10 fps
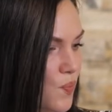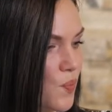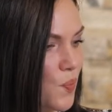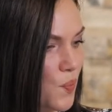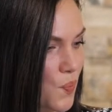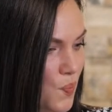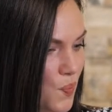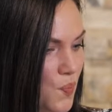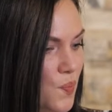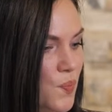
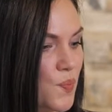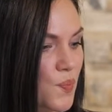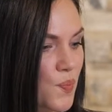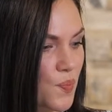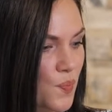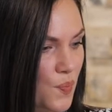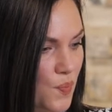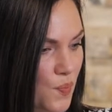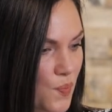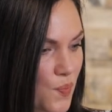
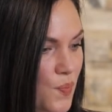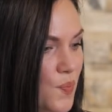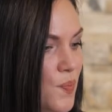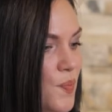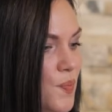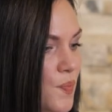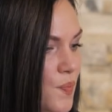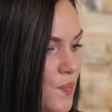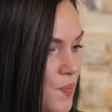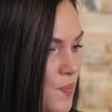
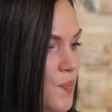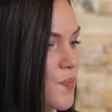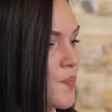The person shown says nothing.